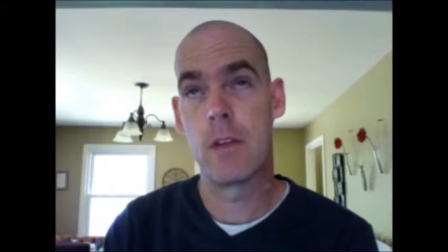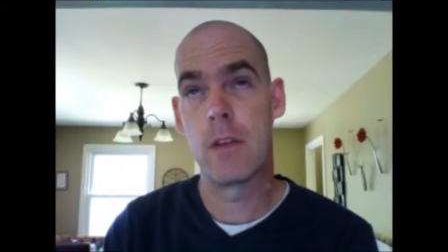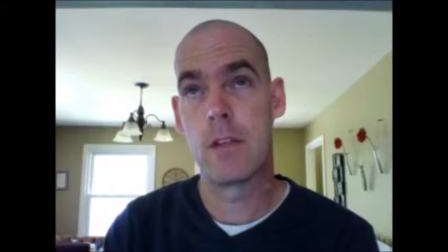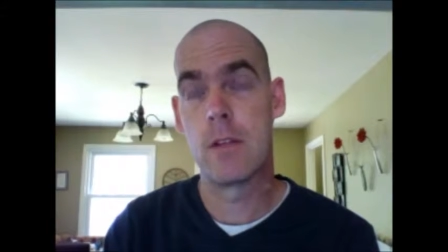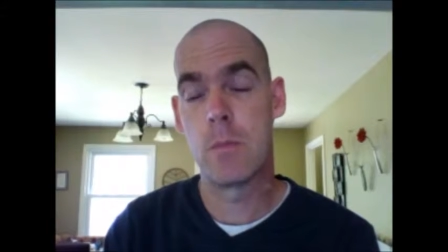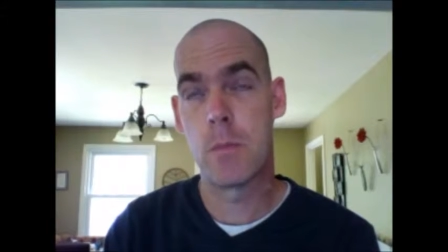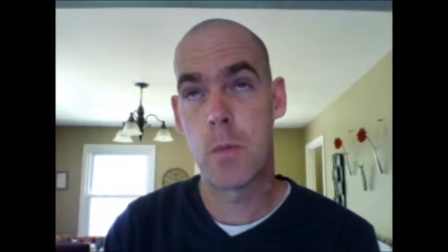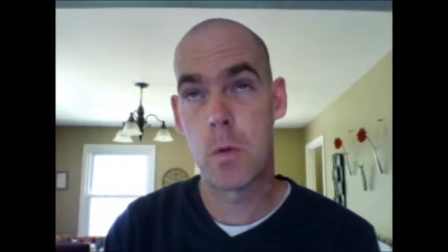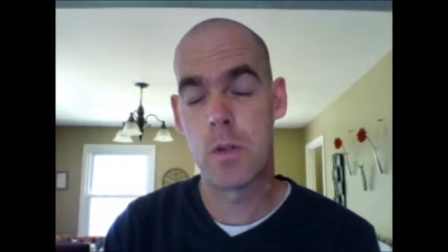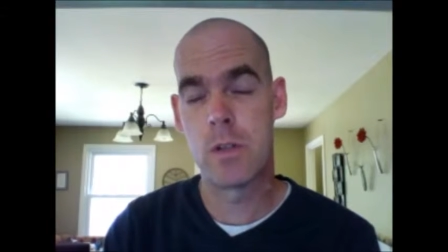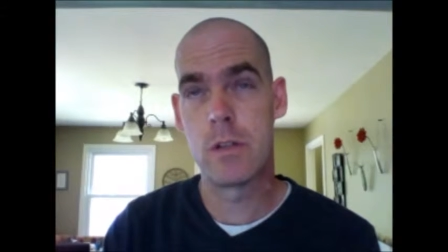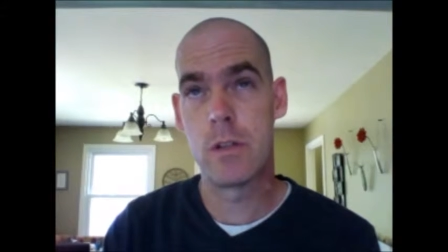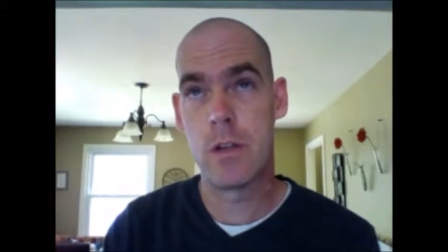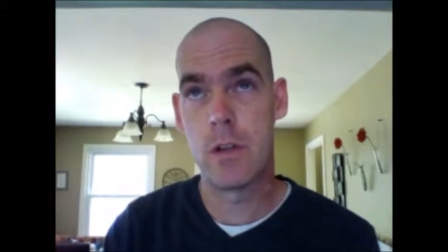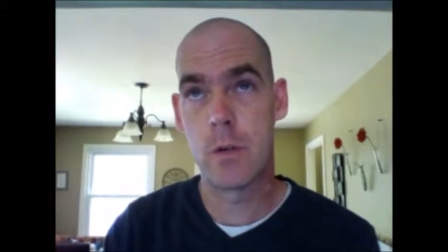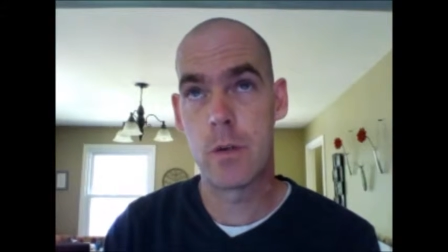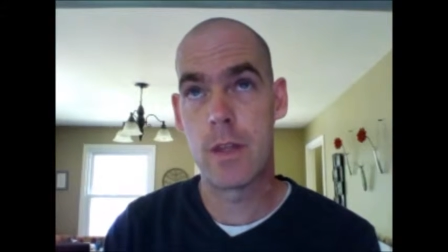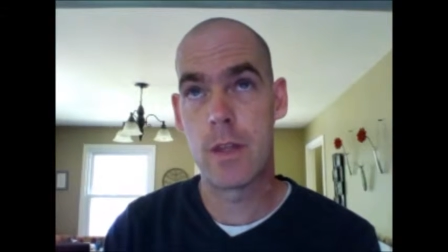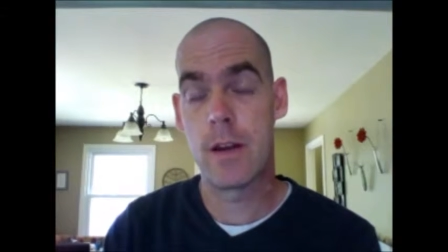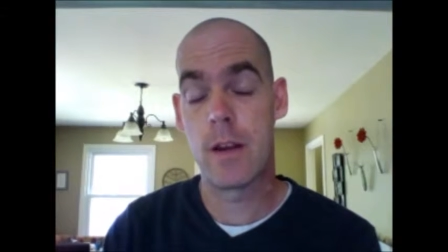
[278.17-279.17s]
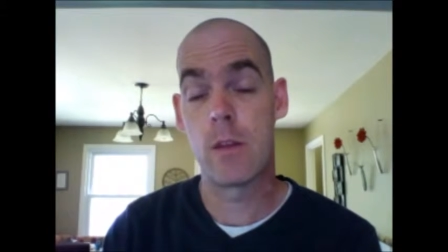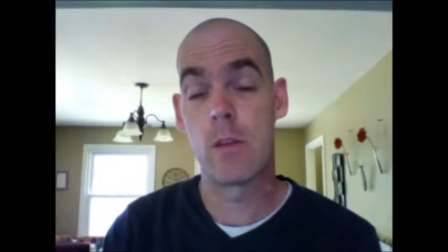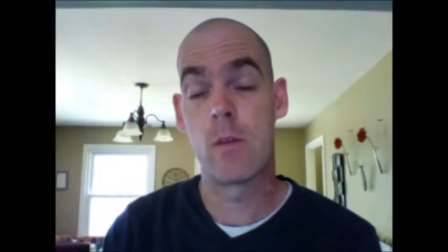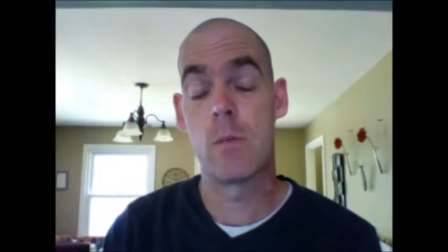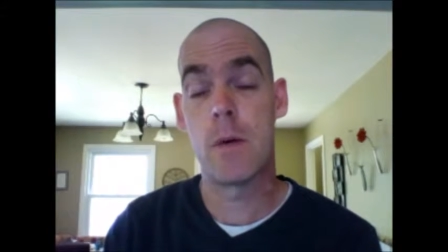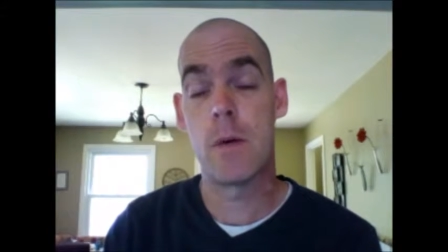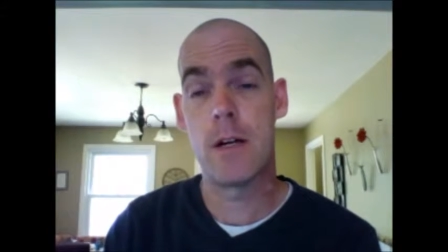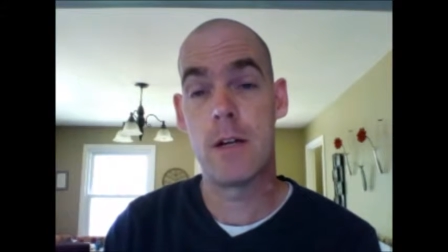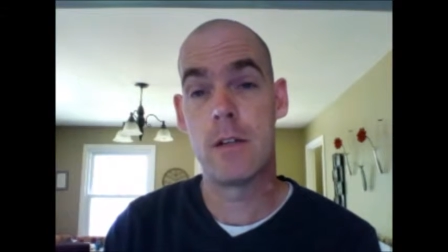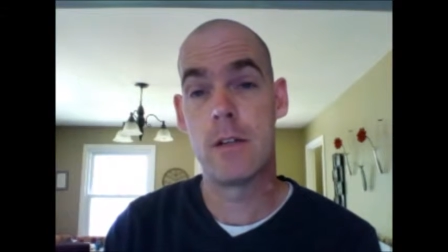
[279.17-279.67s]
it's important to note that
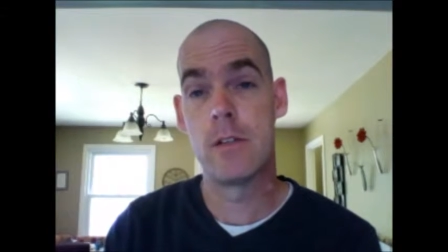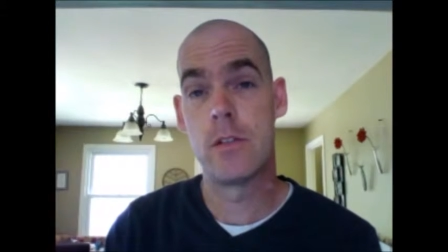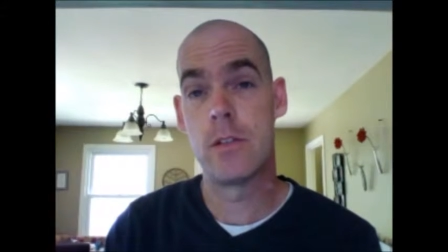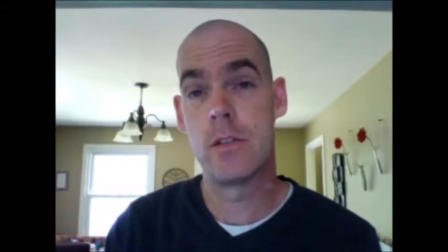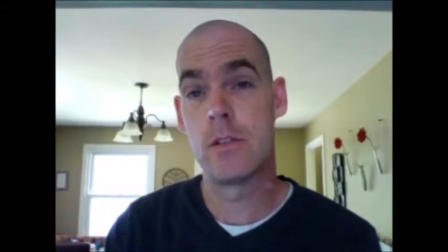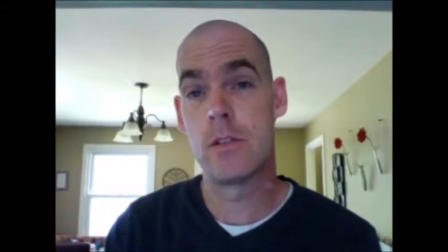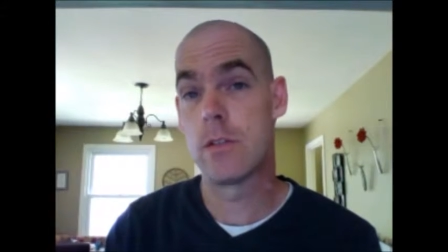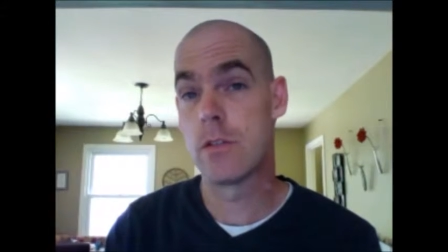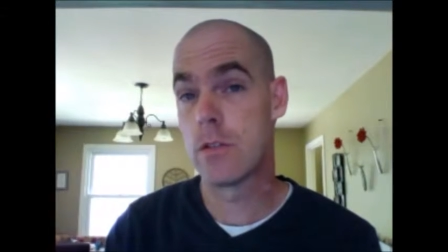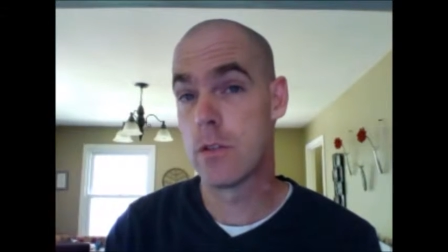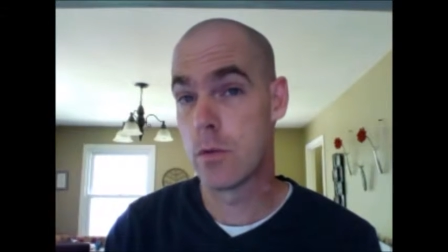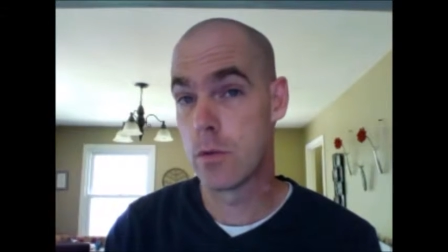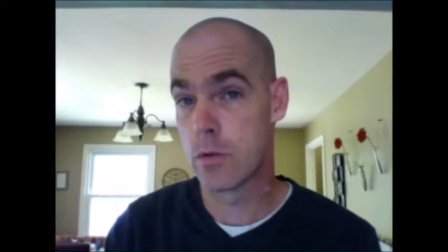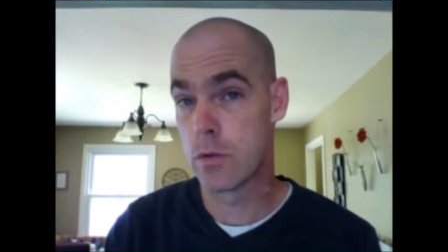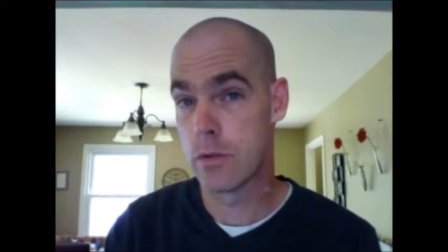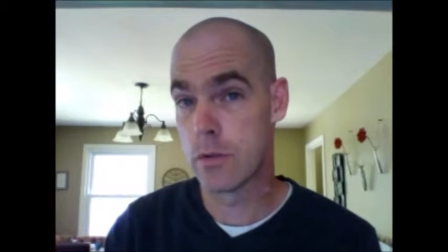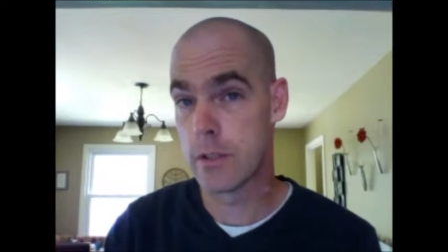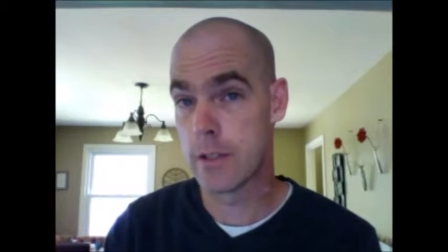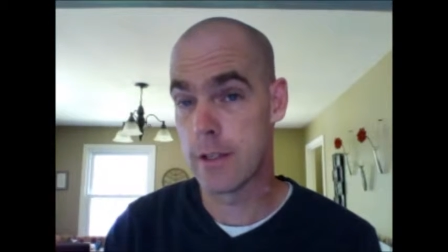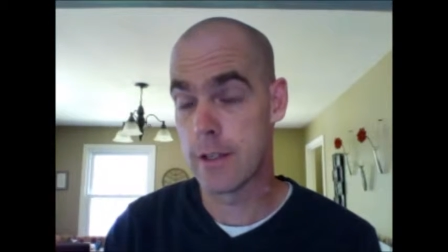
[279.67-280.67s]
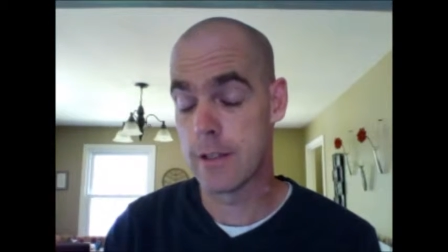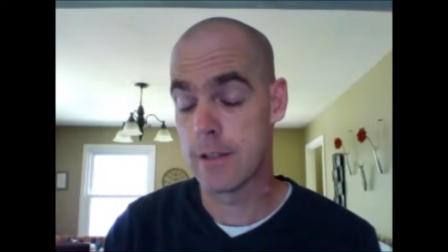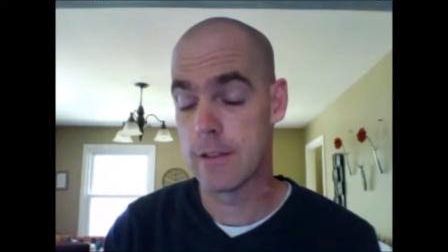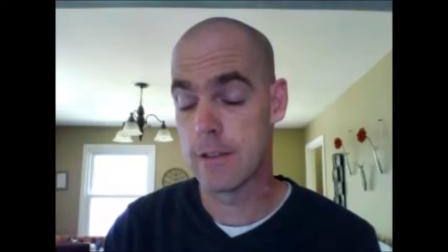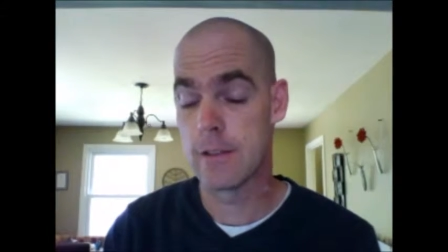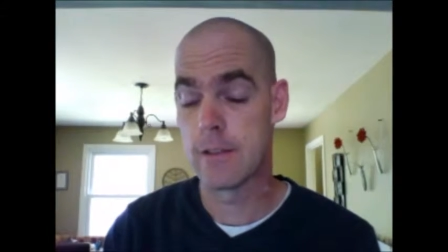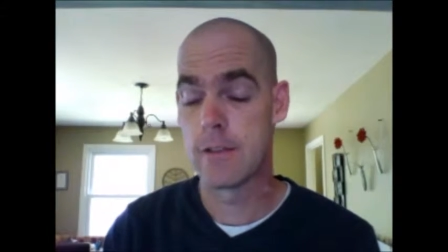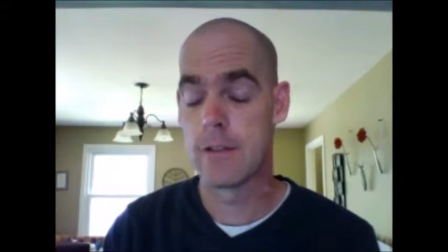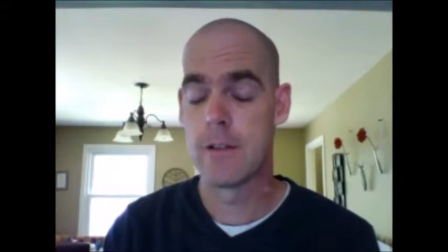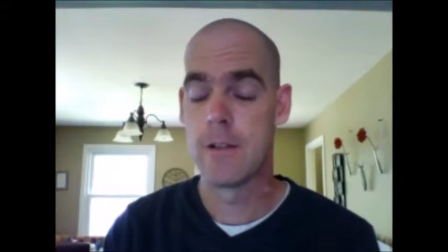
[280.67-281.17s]
anthropology is a social
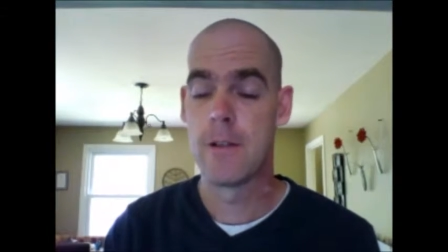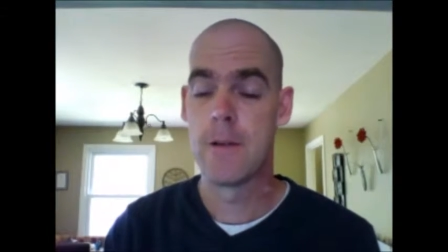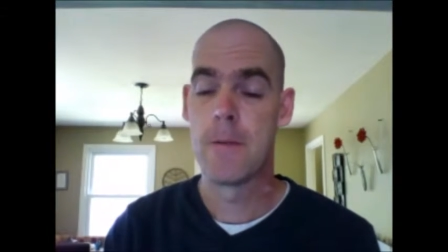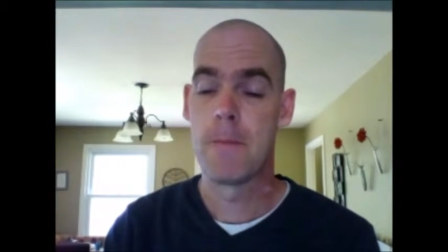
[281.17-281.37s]
science.